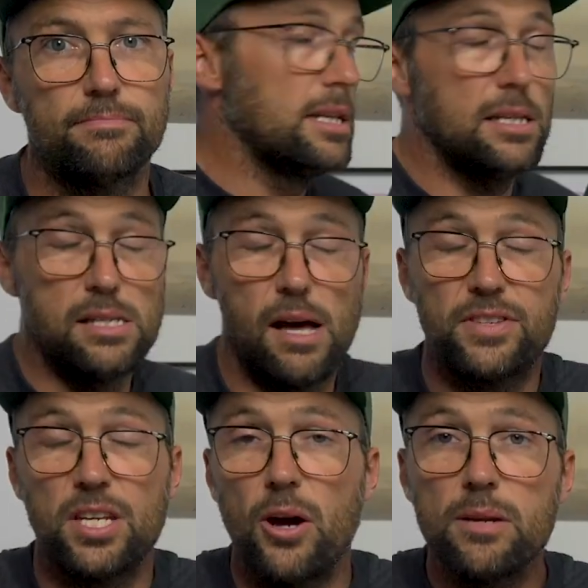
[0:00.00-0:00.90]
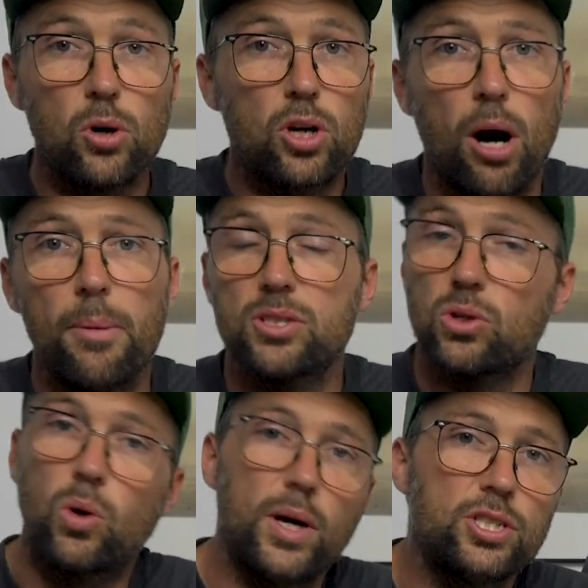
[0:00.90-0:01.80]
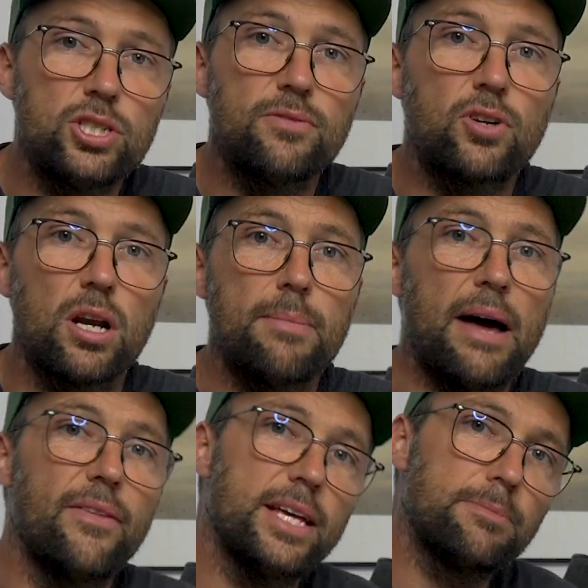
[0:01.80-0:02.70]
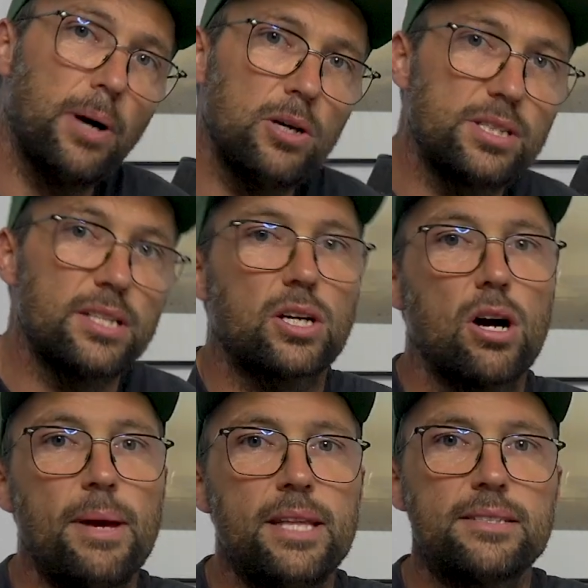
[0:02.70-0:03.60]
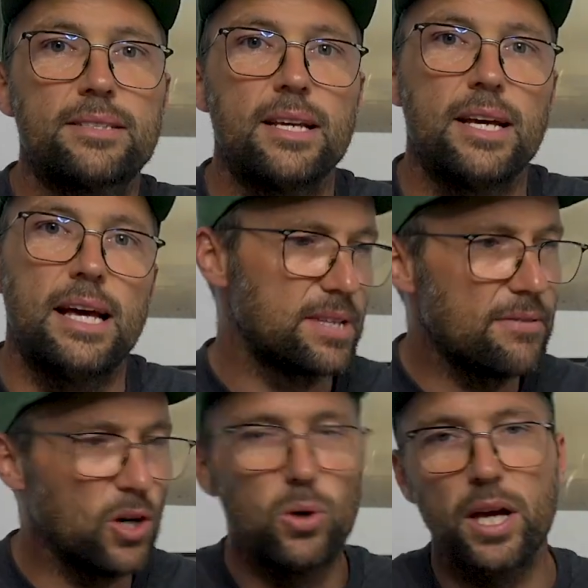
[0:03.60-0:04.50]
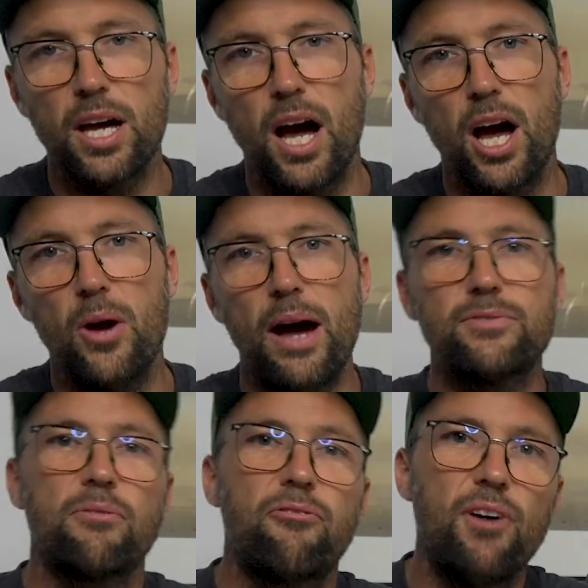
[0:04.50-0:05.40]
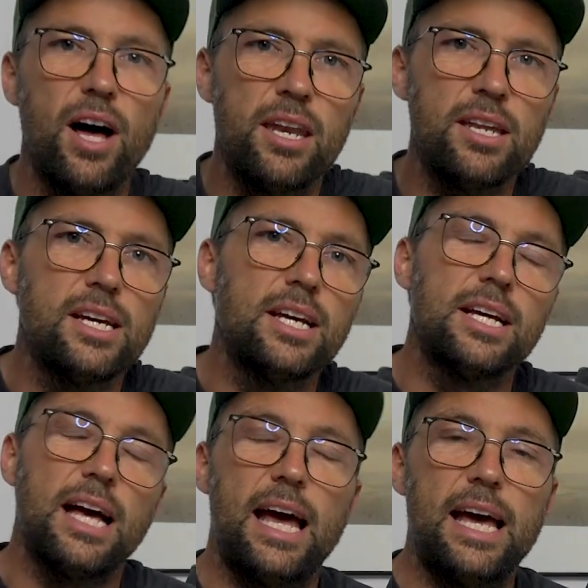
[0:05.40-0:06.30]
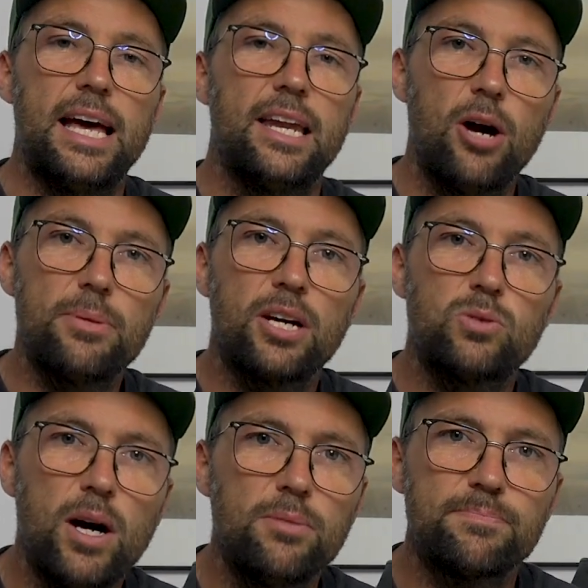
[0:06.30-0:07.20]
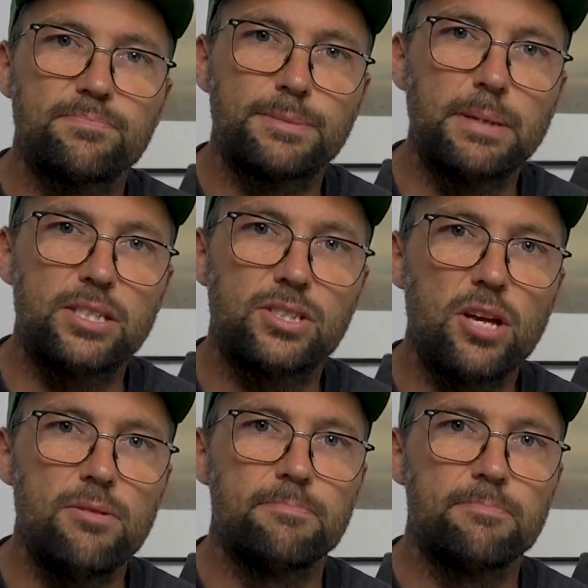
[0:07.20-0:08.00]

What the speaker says: Love to know any more comments or questions you've got about this. Post it in the comments. Give it all a go, have some fun, and I hope it goes well. Speak to you